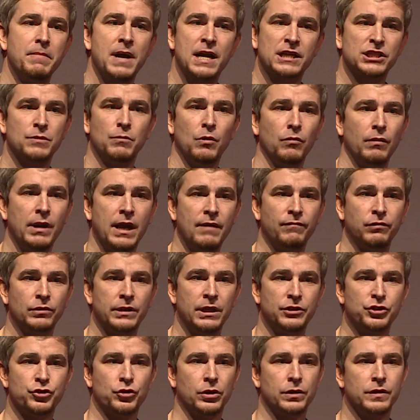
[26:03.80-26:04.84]
the maximum level
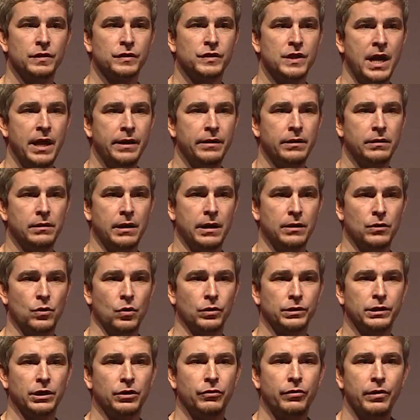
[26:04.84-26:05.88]
that your designer and
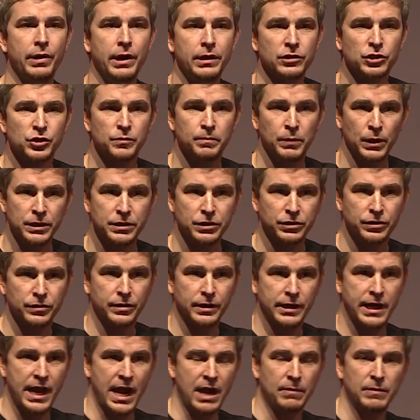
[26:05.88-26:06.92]
content creators put into
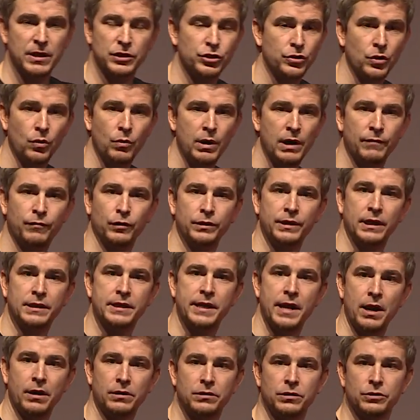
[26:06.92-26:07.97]
the game, there's nowhere for
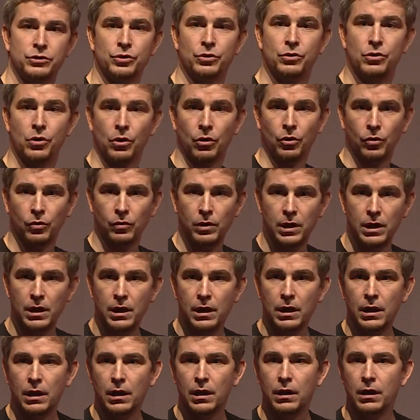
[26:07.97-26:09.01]
that character to go
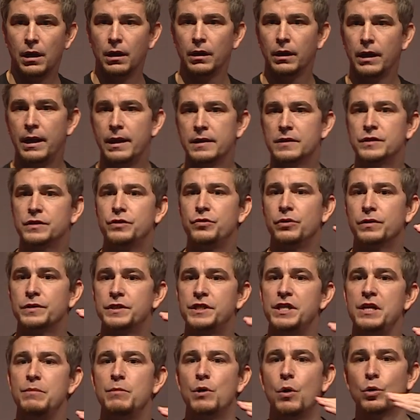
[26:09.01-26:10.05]
unless your
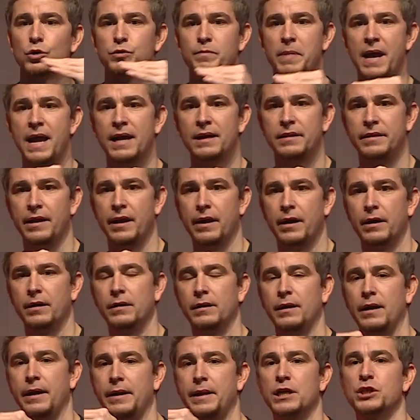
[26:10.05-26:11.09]
team goes back there
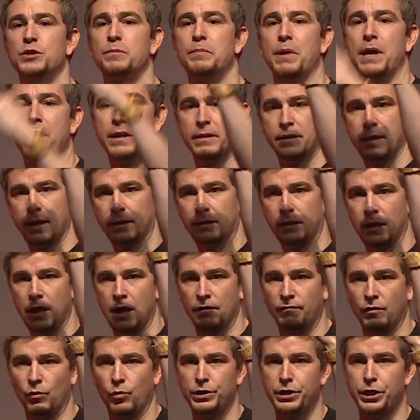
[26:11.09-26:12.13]
and expand that
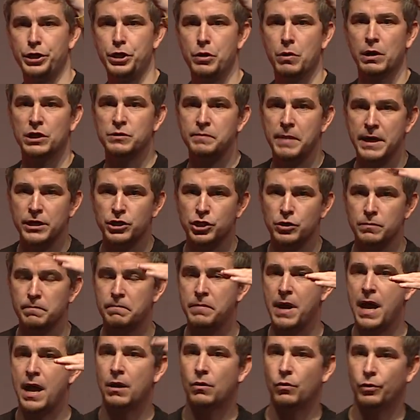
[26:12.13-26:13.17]
level with a new expansion
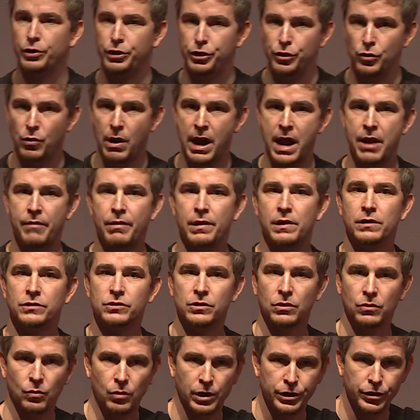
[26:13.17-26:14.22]
pack or new
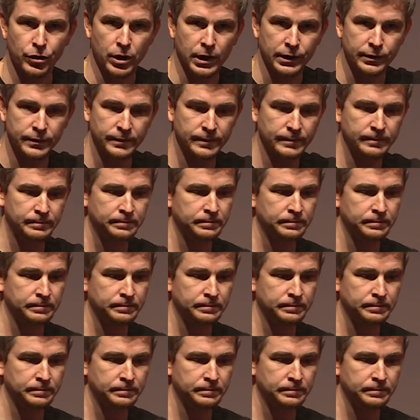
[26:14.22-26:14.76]
areas or whatnot.